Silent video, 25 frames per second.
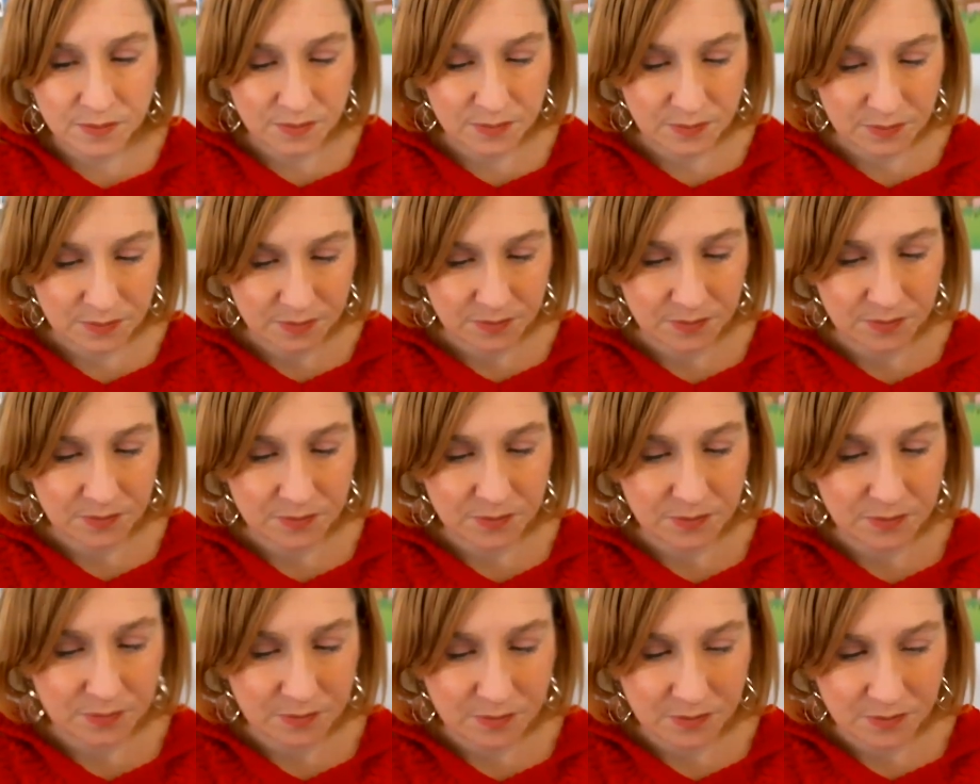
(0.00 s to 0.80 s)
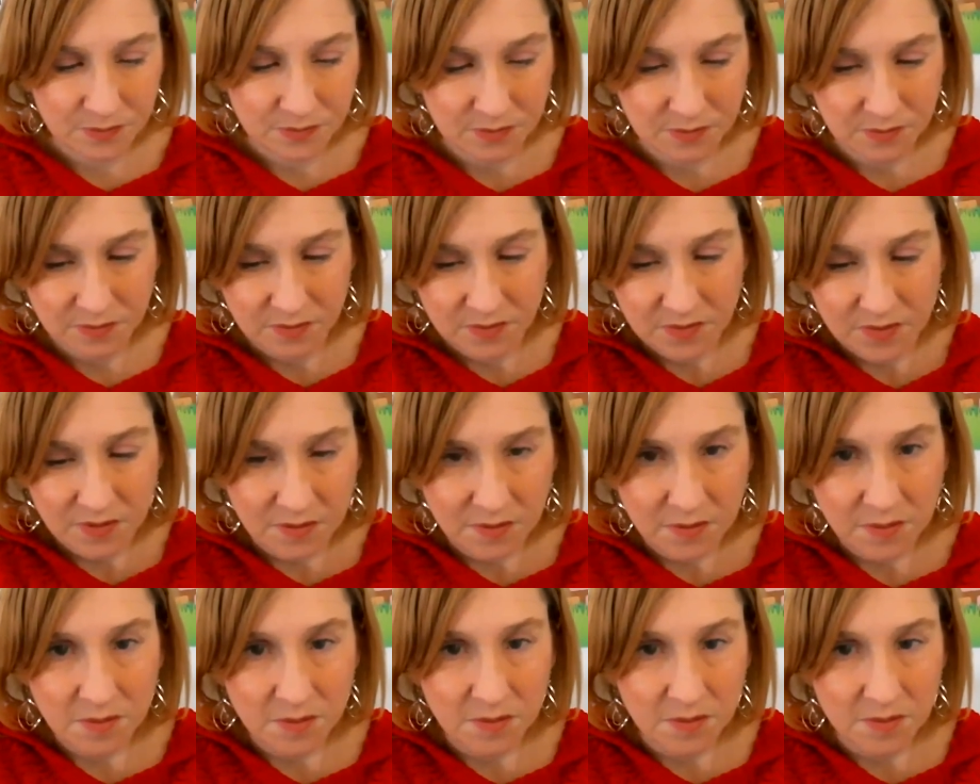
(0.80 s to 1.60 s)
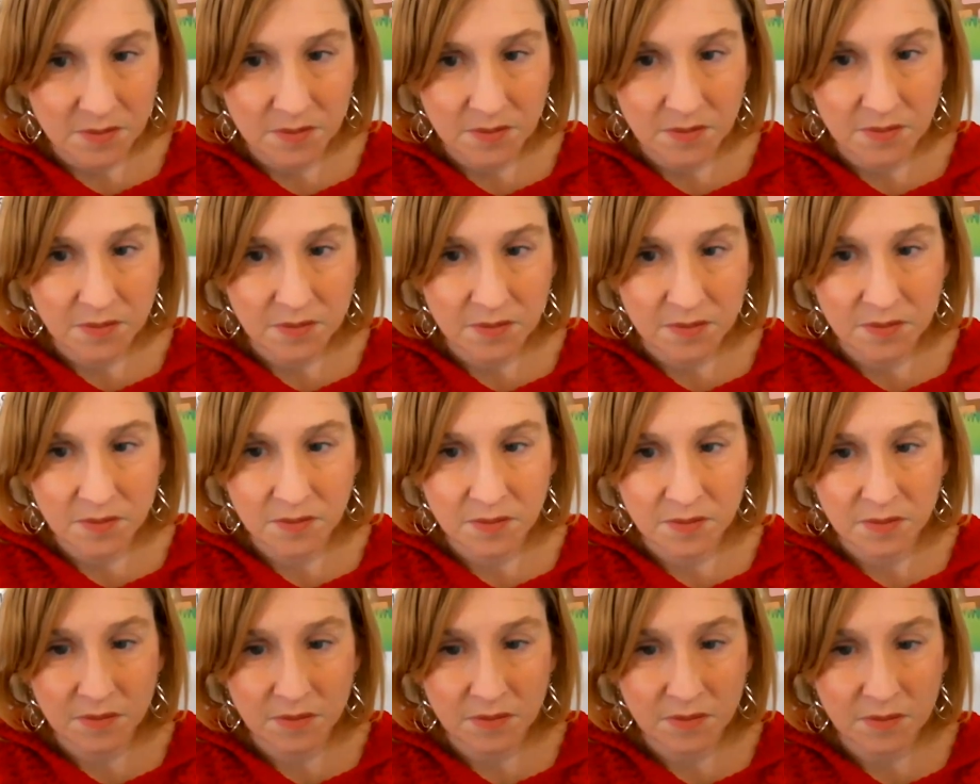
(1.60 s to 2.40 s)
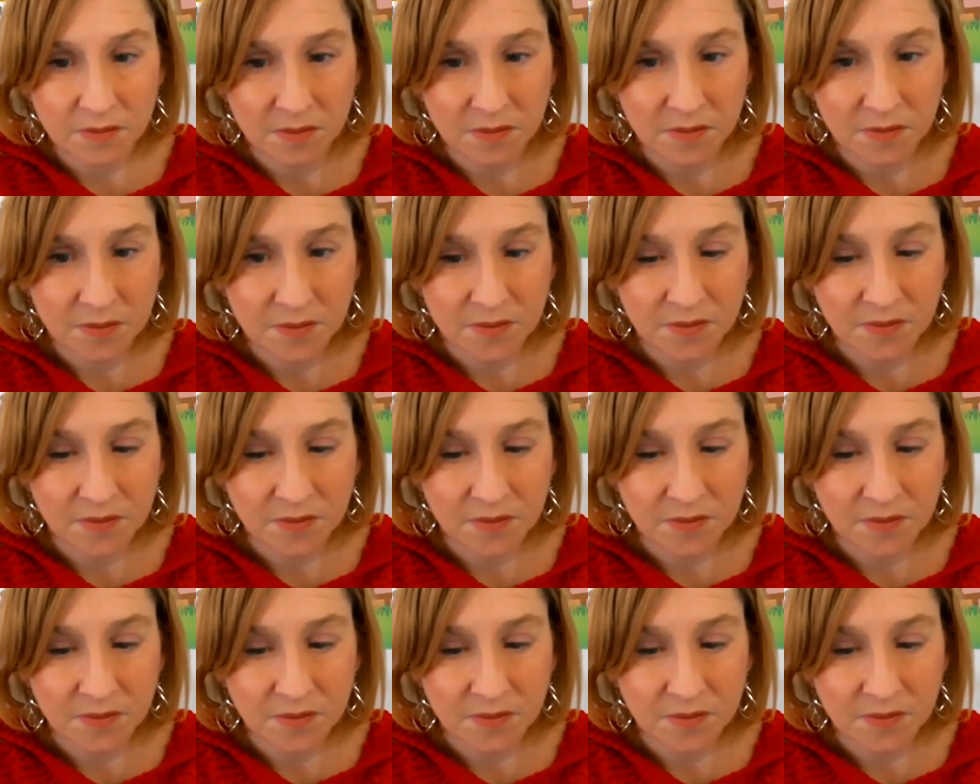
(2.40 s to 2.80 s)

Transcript: No one is speaking in this clip.